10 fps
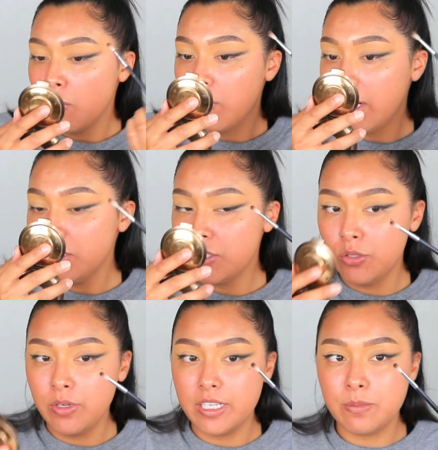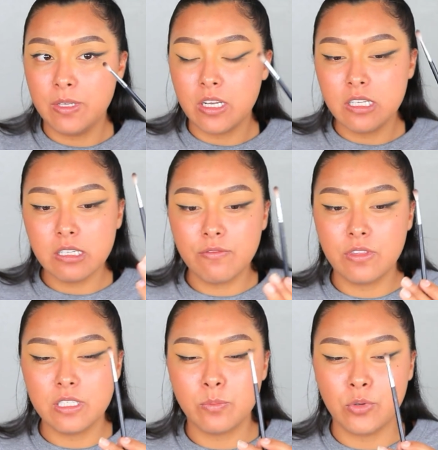What I do is because of
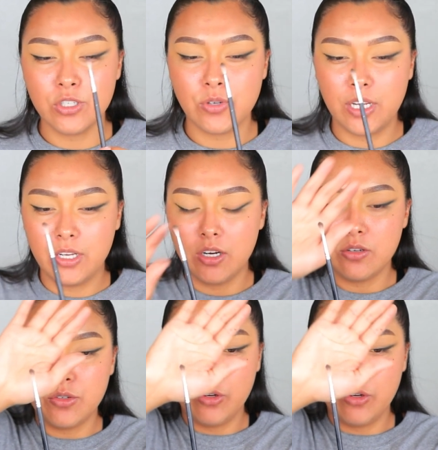this brush right here, I don't